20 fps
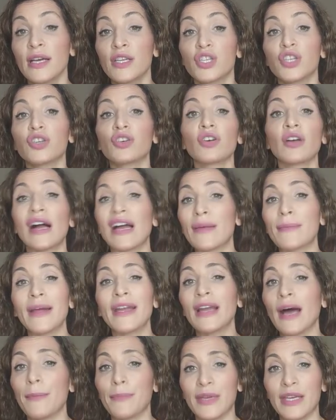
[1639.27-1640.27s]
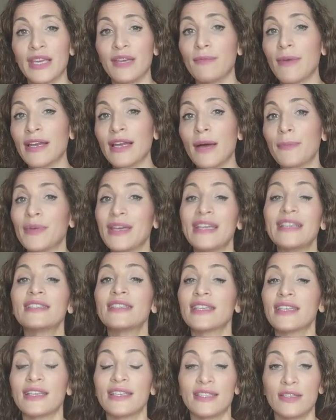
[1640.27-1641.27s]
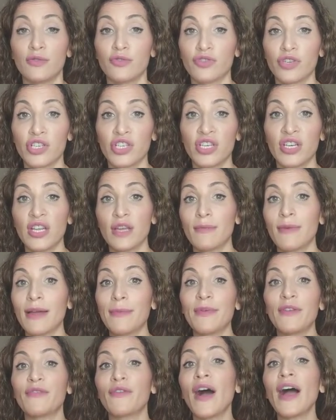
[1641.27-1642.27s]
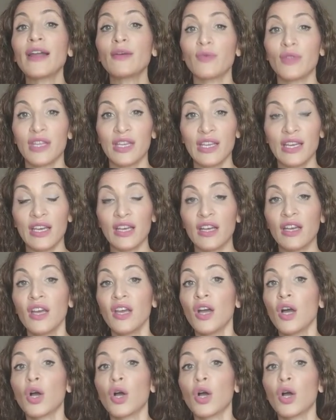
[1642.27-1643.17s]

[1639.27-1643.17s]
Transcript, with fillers: to your guy it might not be he might not be into his nutrition he might be fine with eating